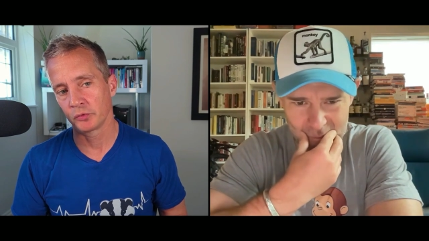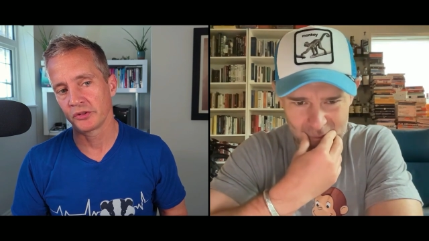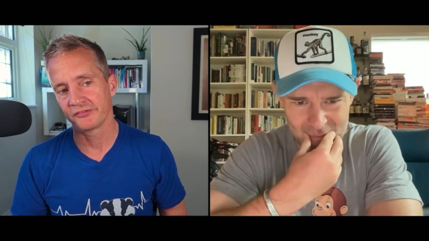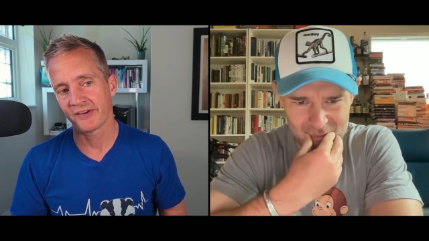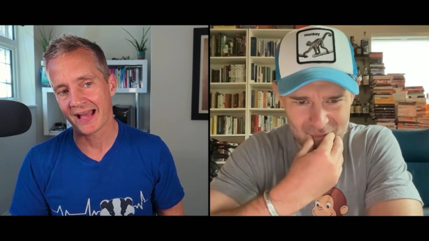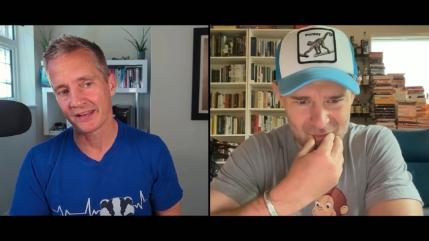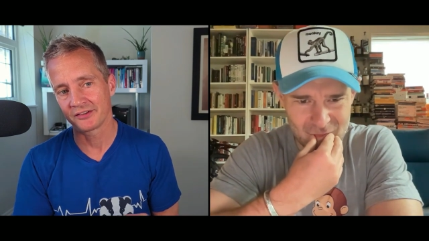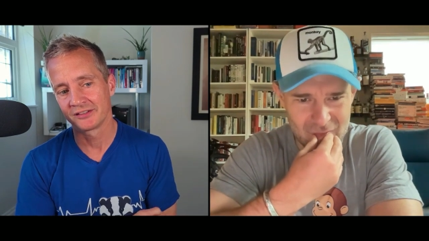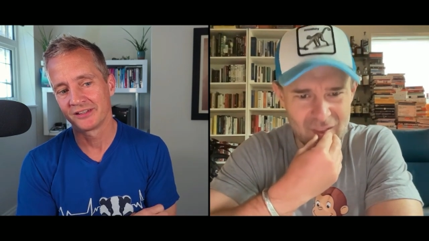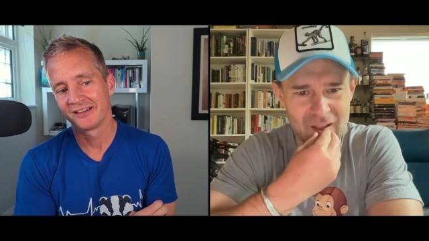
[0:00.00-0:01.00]
Speaker 1: with a van.
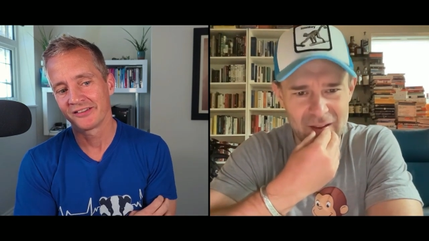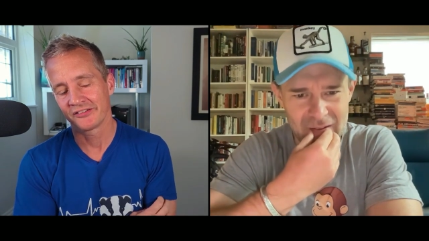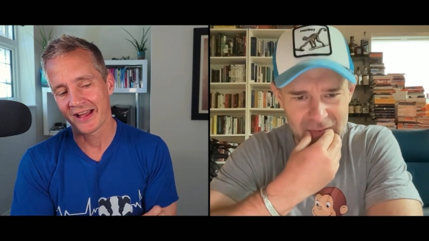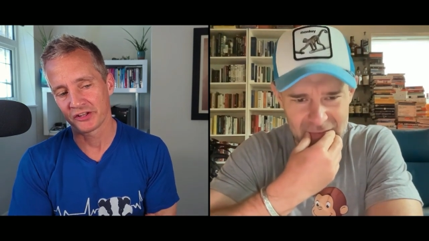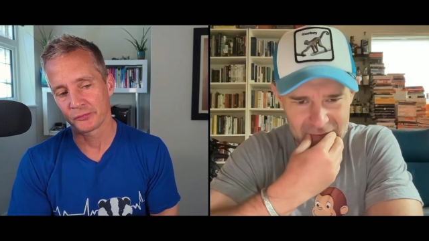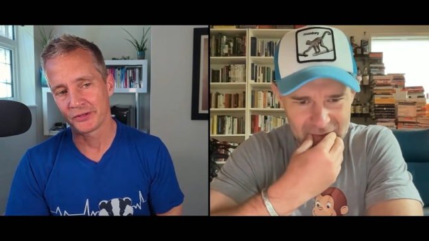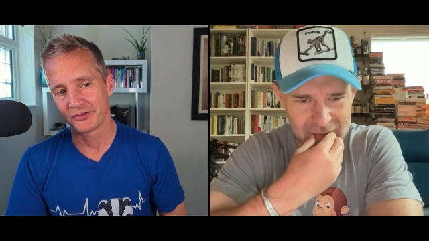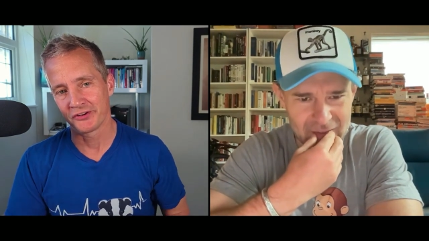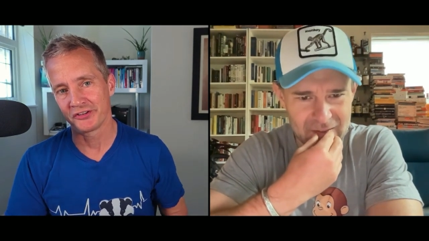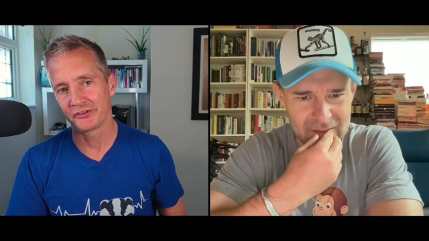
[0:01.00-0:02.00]
The van's been
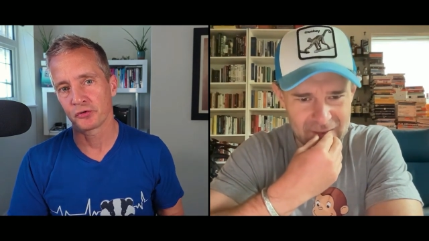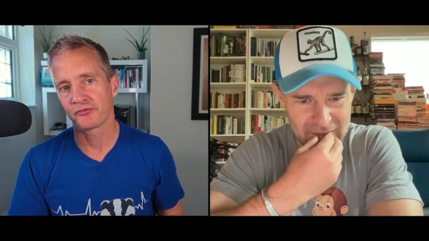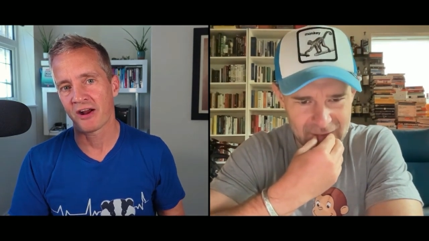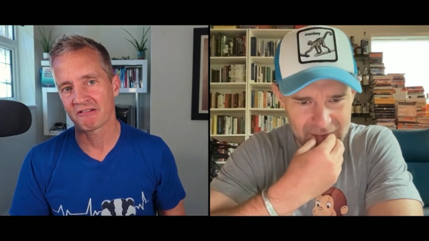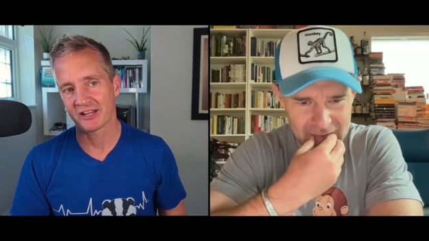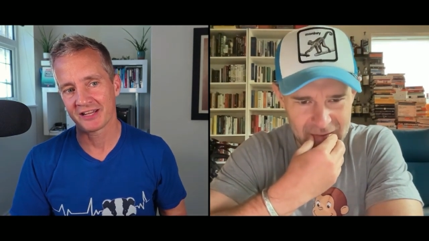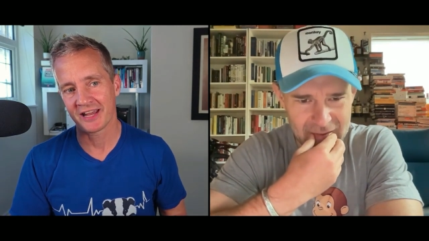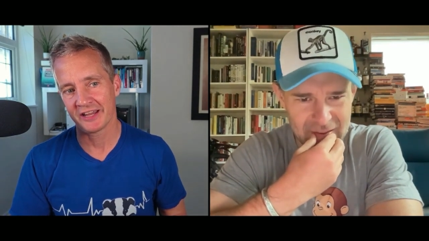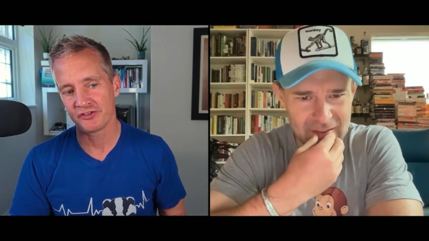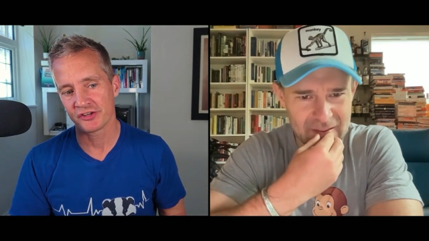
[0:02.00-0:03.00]
turned into a Faraday
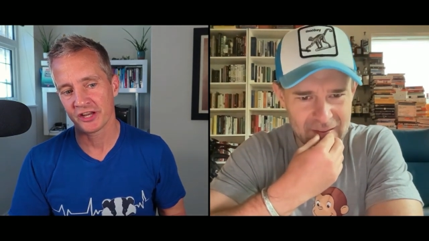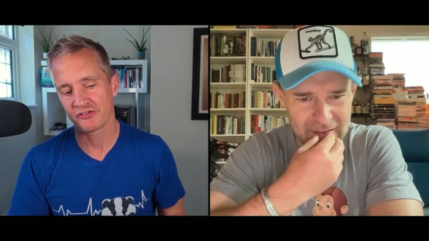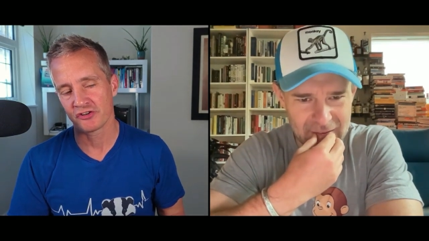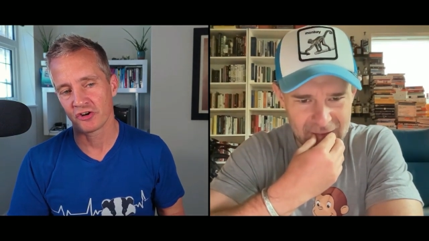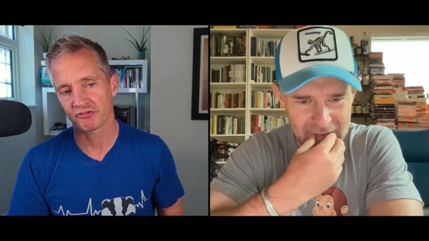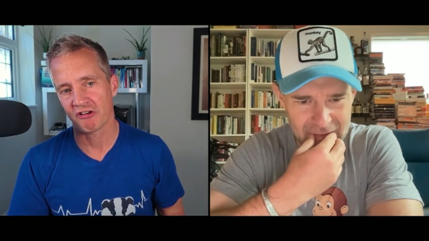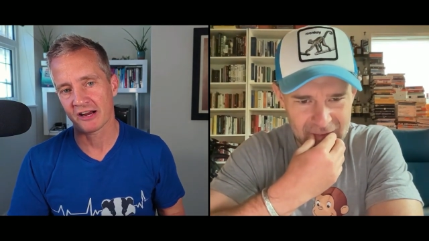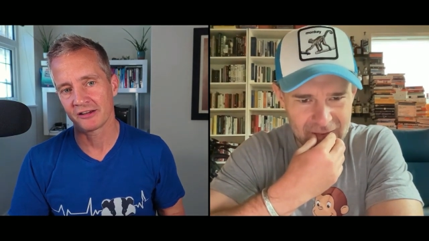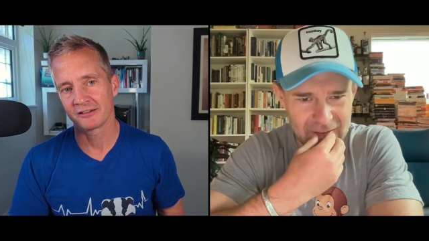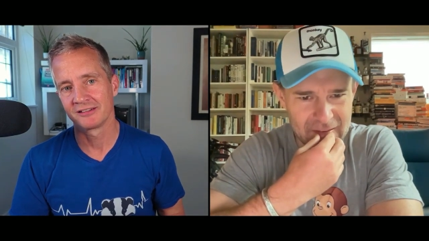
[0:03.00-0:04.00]
cage in case you've got a
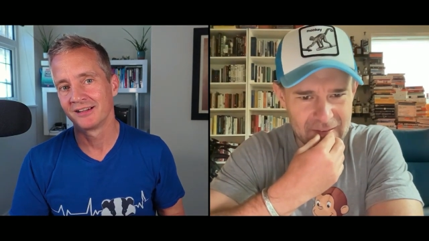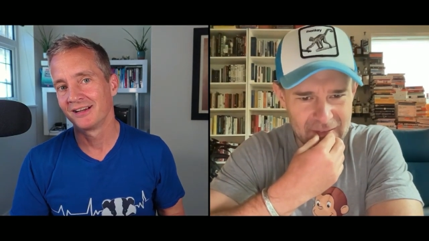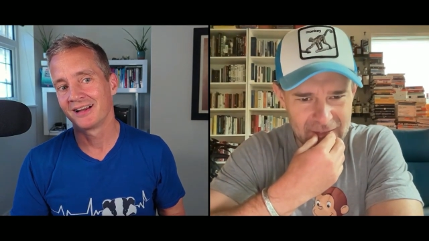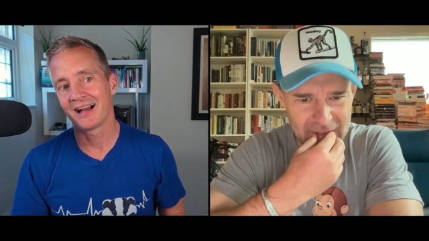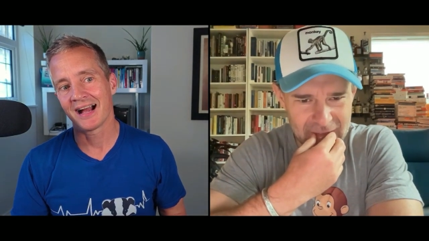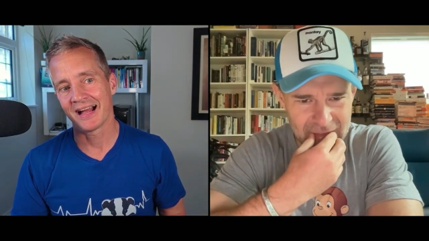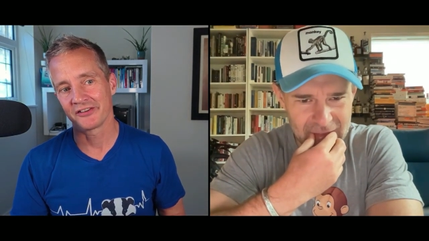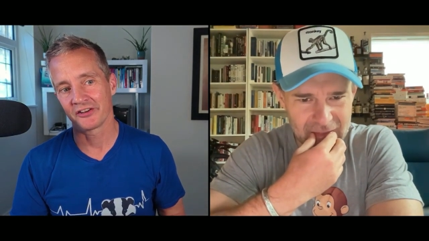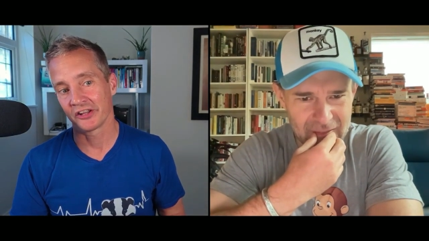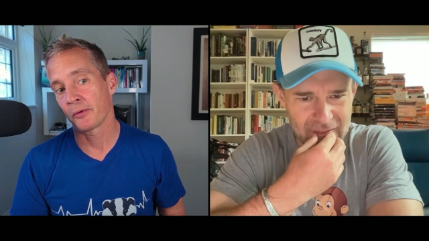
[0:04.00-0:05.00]
tracker. And
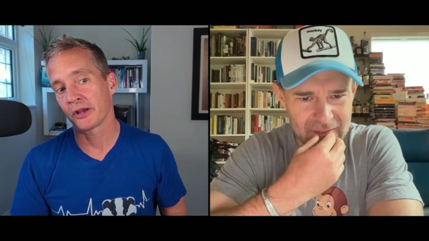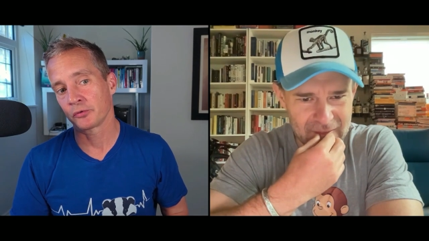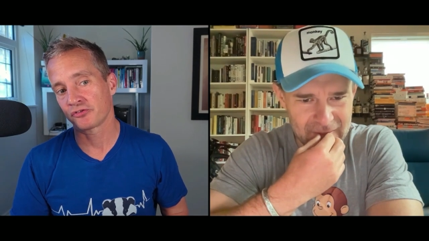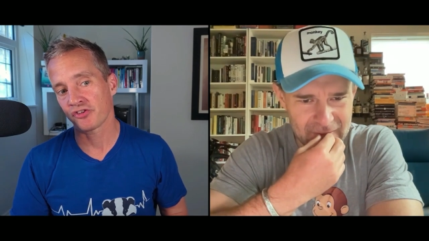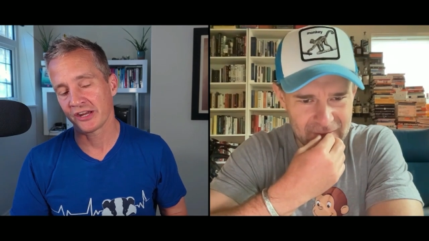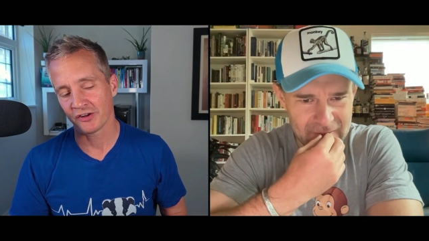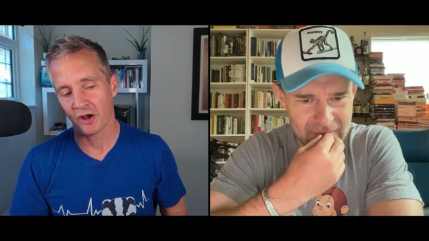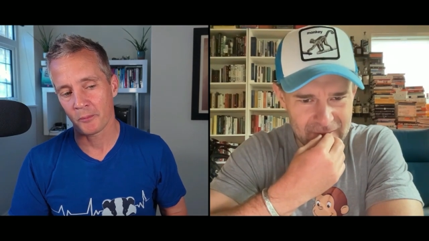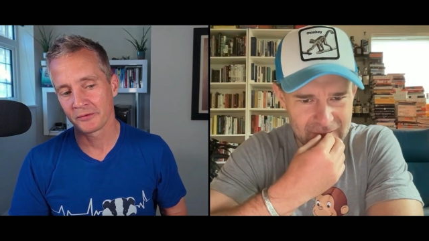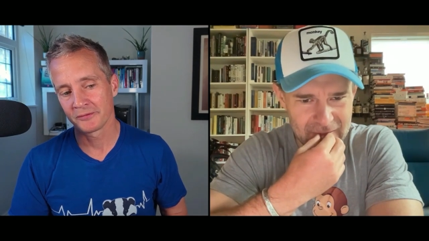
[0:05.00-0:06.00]
like the bike was chained
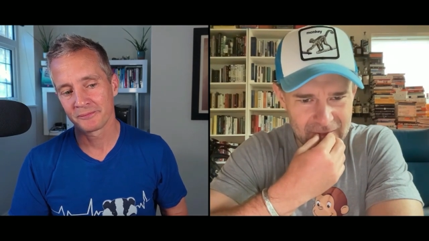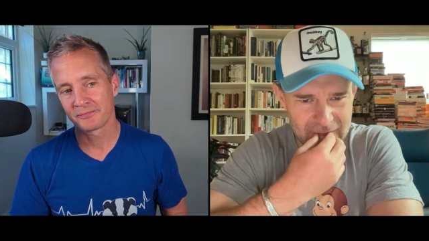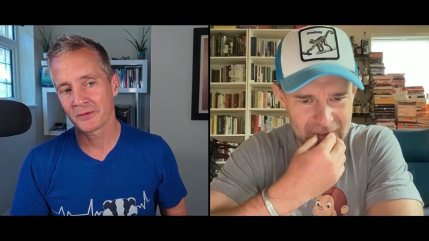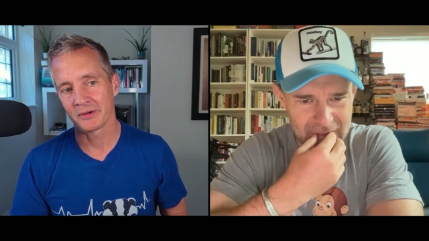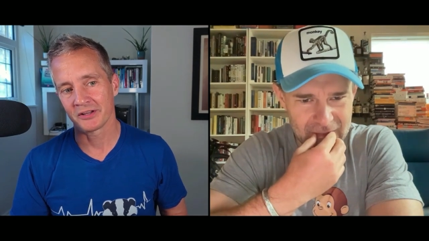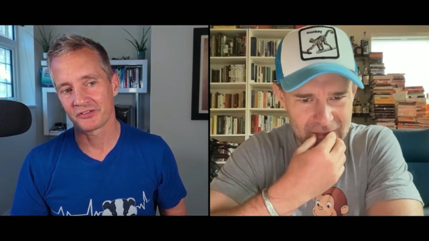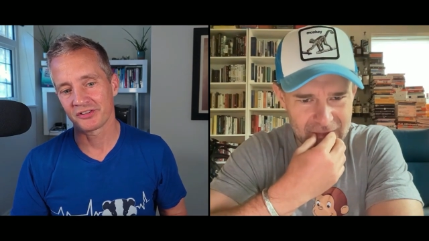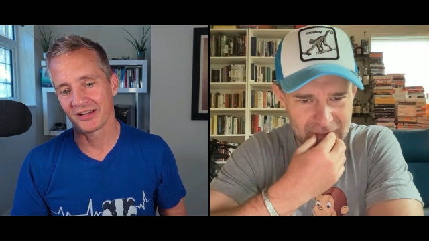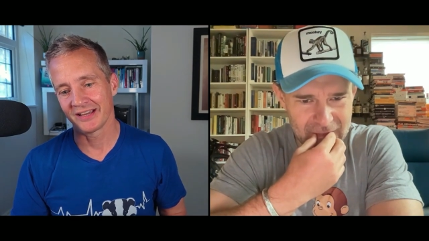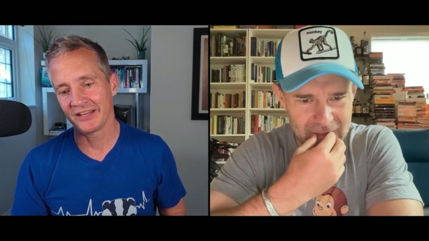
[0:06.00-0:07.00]
up, but
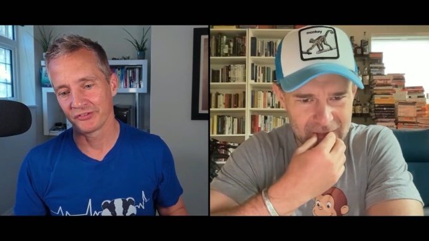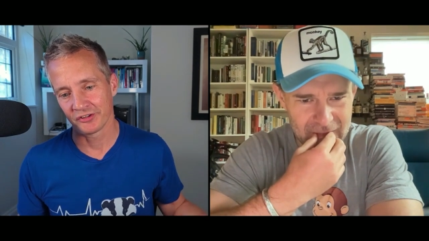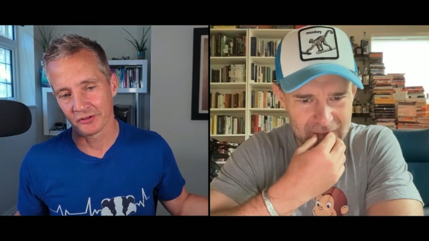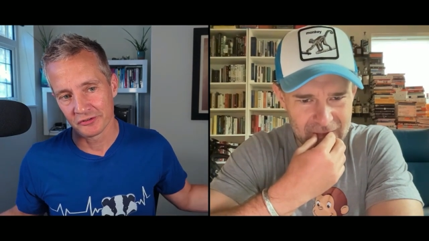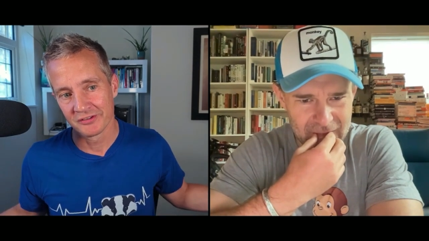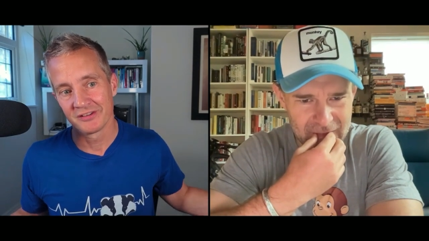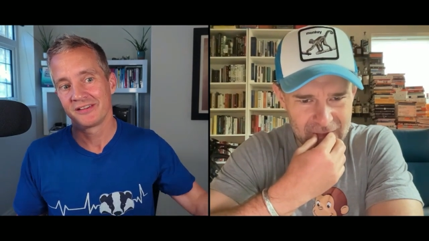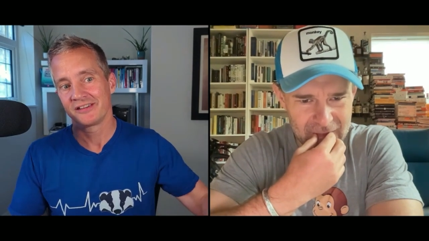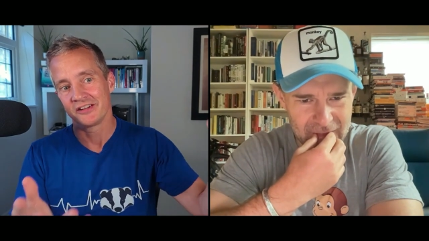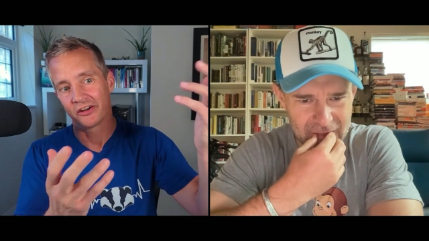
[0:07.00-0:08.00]
even so,
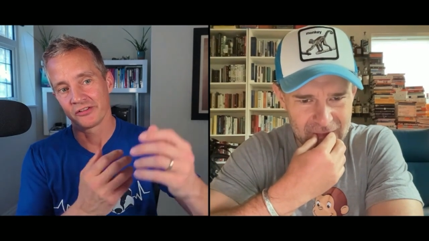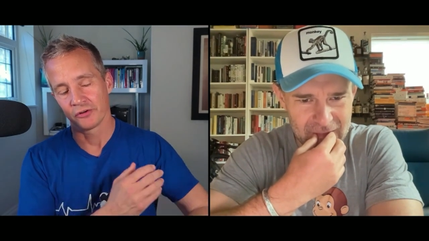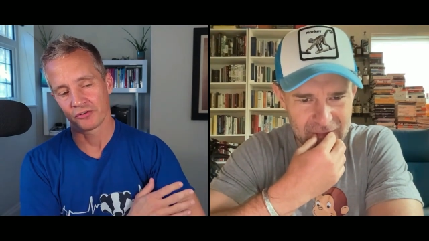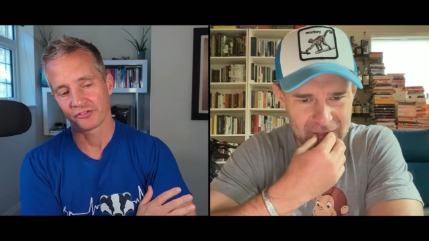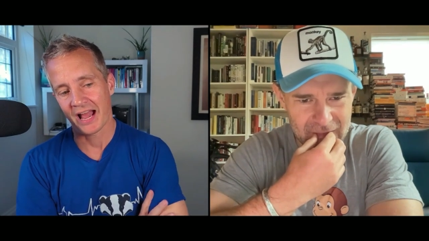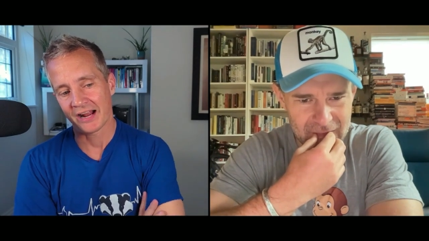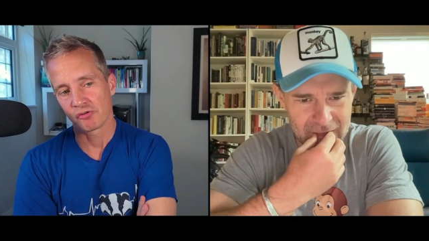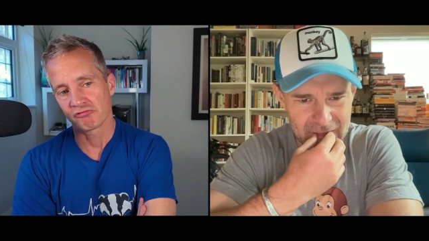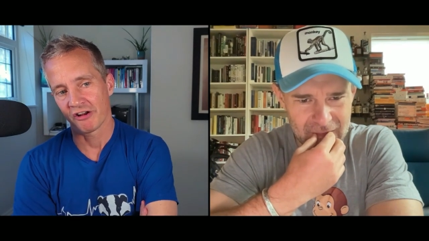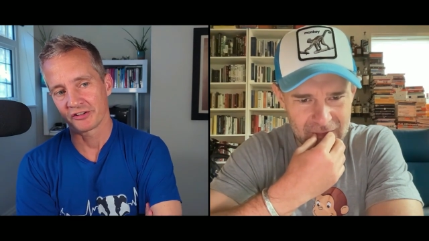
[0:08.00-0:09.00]
you know, they'll just angle
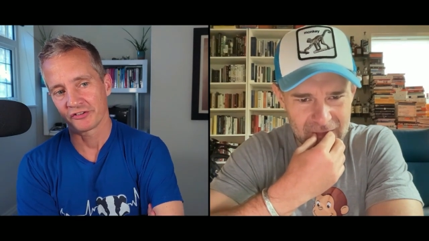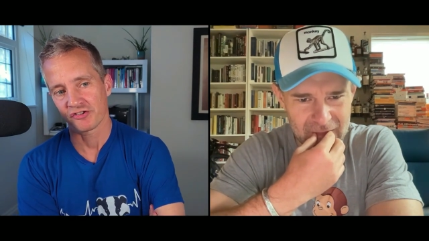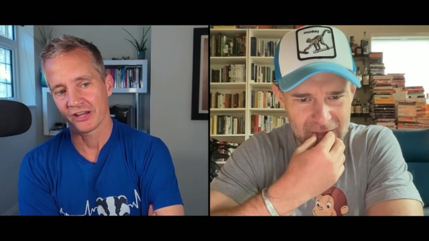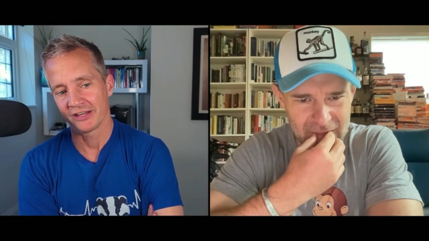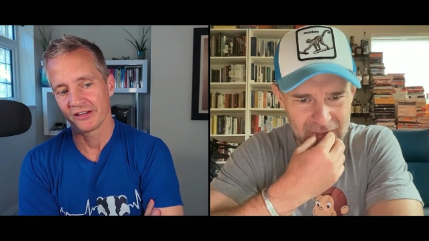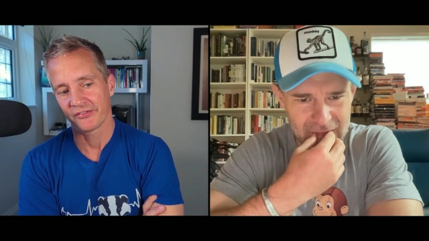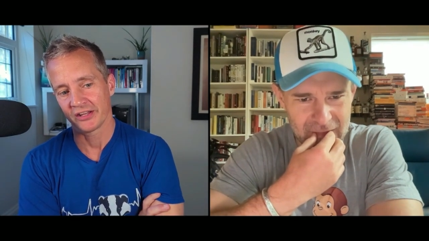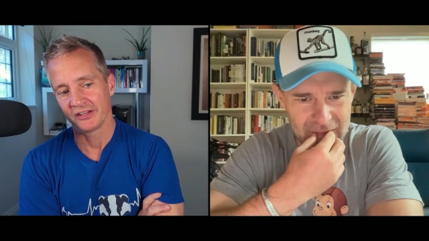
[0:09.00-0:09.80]
grinder the chain if they